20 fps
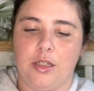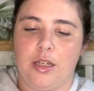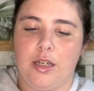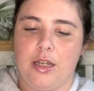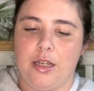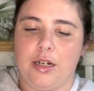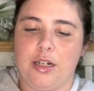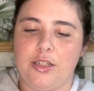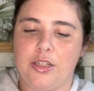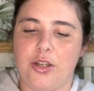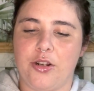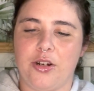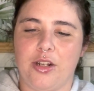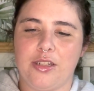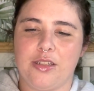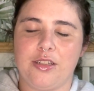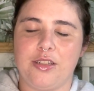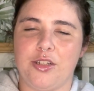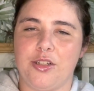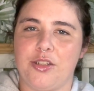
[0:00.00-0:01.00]
and I don't like
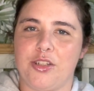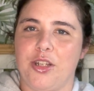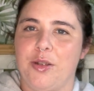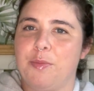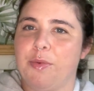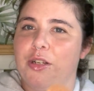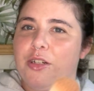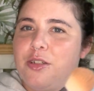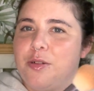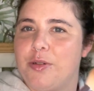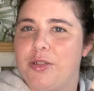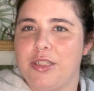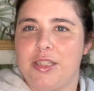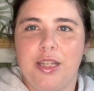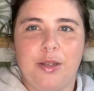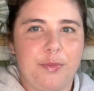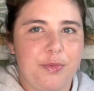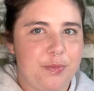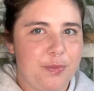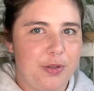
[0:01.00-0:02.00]
to do too much, because I
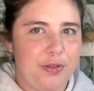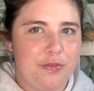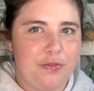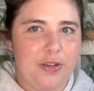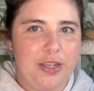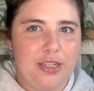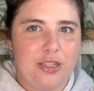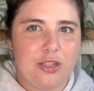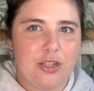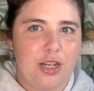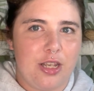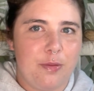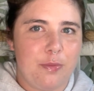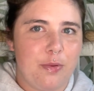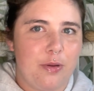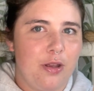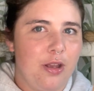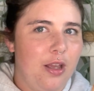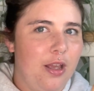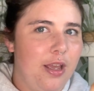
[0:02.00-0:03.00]
think with my face shape
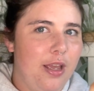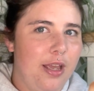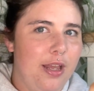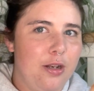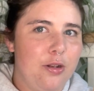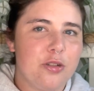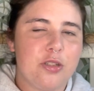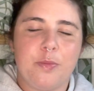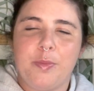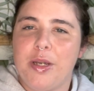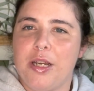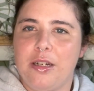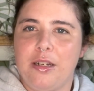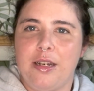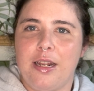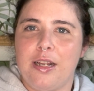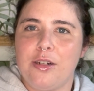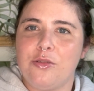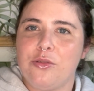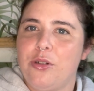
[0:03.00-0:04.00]
it looks a bit
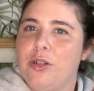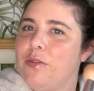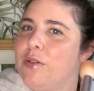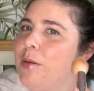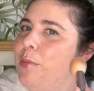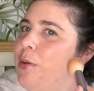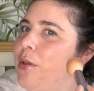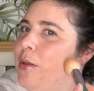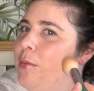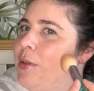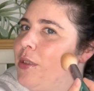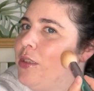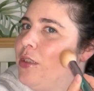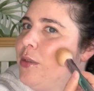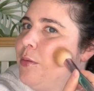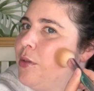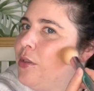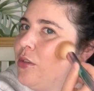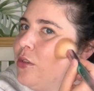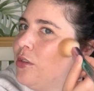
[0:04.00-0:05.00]
unnatural if I put a bit too
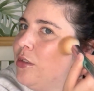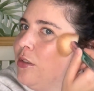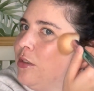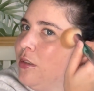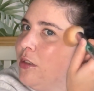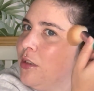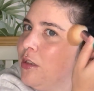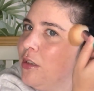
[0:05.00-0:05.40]
much on.